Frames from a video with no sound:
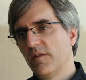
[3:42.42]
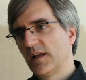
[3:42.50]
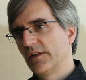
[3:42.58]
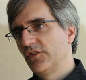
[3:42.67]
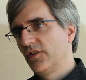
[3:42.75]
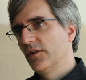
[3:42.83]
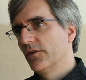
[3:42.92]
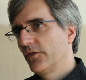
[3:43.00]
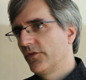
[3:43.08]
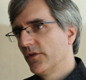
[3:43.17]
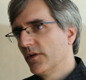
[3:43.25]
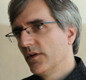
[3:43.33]

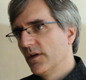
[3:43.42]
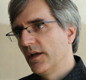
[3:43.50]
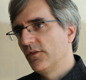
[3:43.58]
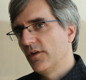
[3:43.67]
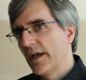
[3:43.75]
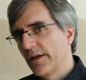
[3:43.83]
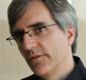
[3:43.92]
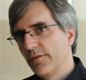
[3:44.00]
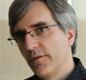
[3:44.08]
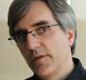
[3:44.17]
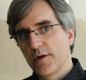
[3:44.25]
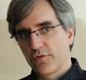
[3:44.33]
volunteers and and
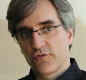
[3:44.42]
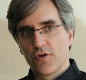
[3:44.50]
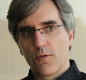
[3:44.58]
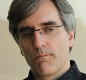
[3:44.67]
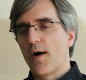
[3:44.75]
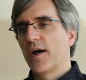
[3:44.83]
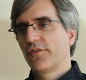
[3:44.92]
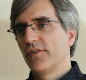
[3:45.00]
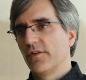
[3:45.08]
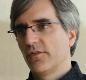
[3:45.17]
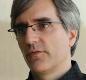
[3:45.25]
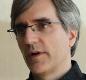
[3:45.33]
there's no
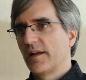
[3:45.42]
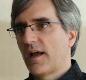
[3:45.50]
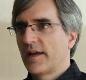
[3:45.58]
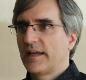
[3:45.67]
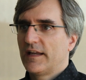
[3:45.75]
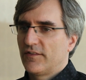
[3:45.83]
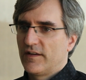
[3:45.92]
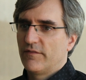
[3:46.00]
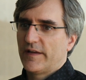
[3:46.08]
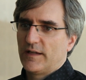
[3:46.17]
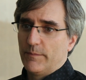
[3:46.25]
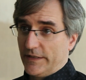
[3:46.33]
bosses right i can't
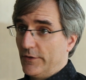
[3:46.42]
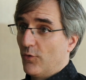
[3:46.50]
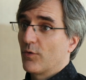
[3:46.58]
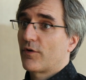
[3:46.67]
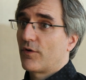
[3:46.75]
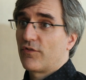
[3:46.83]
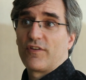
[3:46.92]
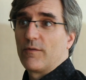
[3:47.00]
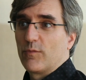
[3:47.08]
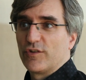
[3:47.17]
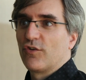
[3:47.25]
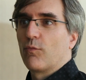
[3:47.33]
give anybody orders
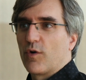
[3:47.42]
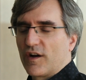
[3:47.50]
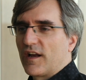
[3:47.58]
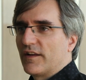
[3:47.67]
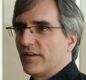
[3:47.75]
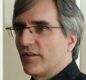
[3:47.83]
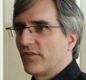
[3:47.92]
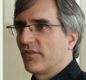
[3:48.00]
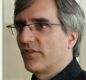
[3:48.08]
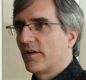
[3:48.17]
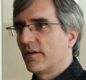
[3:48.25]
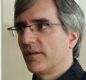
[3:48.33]
on what to work on
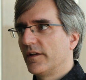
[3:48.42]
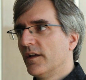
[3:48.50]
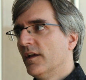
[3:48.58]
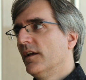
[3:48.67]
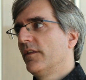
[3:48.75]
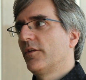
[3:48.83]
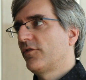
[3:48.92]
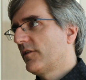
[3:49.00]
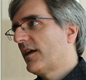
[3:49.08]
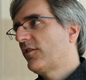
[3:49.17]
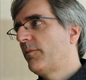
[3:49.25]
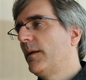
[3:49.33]
necessarily there's a
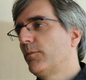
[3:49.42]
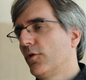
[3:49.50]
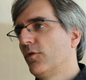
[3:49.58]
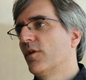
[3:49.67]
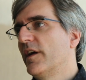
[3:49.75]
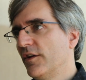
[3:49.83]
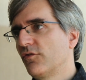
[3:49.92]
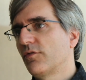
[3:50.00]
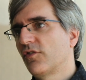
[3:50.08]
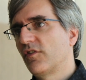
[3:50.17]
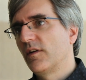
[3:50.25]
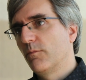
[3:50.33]
lot of people who are
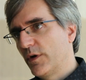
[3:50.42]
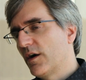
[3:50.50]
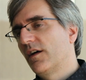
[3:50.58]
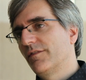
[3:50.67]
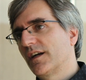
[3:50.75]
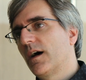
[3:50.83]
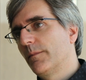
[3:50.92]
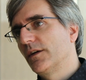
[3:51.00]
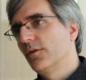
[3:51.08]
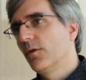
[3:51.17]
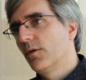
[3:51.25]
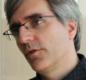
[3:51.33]
interested and we all have a
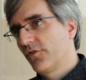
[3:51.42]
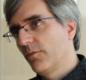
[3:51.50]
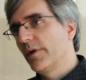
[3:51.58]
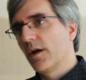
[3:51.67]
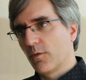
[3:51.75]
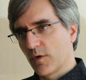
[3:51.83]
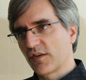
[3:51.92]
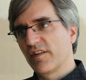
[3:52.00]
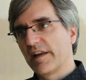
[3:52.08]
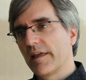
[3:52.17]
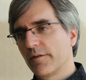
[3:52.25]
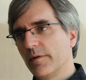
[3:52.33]
common goal so we all work
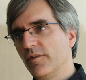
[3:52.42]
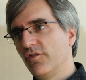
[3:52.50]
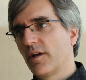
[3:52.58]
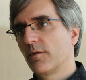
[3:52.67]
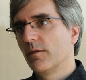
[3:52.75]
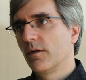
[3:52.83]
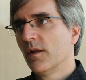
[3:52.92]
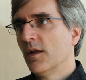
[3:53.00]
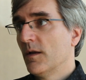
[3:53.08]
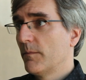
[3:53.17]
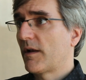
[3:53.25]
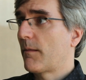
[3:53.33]
together in general
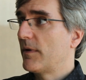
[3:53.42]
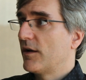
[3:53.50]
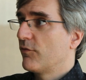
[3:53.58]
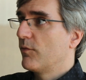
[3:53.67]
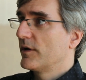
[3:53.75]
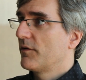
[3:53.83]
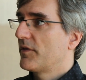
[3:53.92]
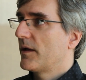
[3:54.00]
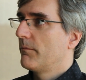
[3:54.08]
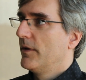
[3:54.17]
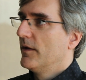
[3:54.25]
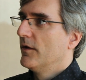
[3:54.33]
but i mean if one of
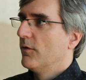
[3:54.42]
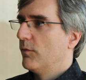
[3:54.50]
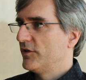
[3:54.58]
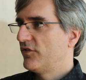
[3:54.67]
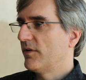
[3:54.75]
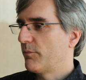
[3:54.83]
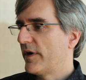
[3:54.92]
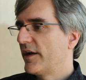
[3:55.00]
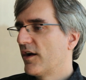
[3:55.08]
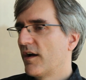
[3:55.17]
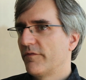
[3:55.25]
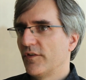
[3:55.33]
them wants to
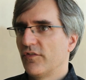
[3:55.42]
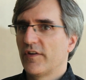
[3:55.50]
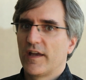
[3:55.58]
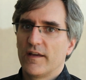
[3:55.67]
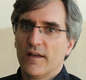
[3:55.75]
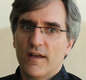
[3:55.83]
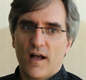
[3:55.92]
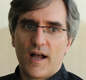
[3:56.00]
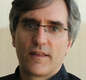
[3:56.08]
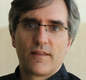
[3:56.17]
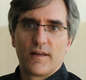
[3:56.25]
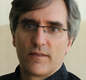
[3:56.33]
break off and say
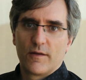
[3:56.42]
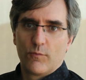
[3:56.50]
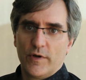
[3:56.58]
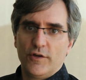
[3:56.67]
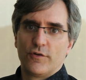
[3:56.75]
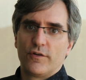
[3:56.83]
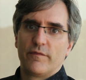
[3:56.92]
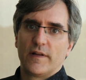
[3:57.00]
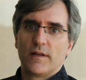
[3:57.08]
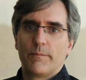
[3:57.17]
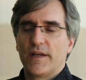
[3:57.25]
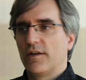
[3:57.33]
i think that what you're
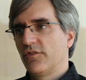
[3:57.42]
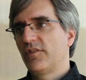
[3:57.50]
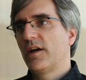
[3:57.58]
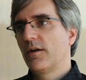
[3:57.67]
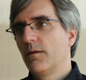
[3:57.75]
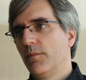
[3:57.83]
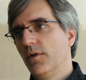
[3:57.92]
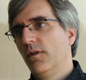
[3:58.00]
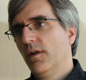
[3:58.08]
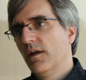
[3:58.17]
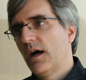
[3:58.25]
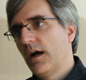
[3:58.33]
developing is terrible
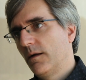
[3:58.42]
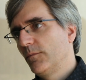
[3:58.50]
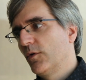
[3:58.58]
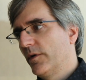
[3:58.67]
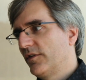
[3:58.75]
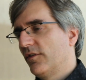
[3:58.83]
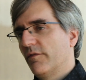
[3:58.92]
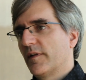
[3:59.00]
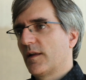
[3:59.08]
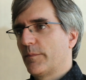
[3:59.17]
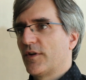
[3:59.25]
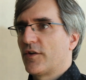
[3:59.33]
i'm going to
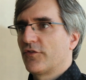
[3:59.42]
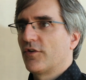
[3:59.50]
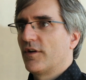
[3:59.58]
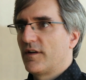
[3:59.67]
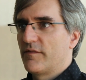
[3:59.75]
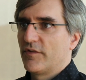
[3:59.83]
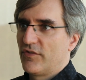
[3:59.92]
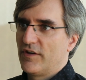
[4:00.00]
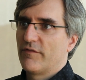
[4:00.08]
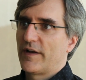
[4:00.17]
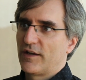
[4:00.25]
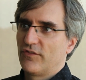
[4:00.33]
develop an alternative and see
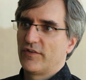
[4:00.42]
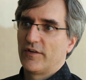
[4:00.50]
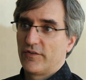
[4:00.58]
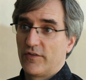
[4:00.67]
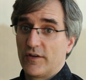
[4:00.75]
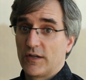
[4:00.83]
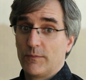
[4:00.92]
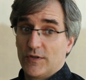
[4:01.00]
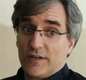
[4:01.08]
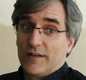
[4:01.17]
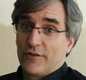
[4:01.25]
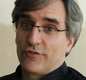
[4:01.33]
if i can sell it to the
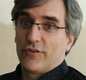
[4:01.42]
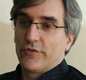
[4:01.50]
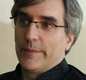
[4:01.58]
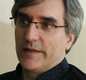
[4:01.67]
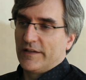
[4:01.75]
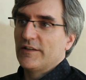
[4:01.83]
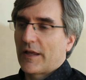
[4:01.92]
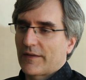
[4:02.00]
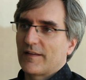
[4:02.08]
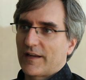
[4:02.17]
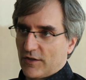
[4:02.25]
community there's ultimately nothing